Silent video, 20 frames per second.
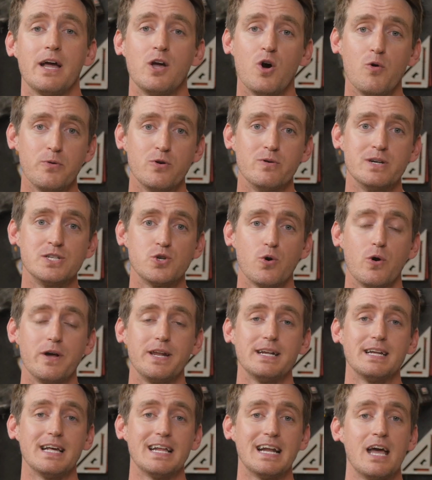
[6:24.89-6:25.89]
I hope you
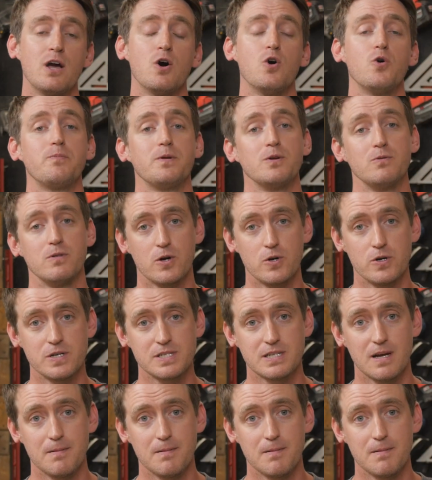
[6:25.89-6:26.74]
enjoyed it and I hope you learned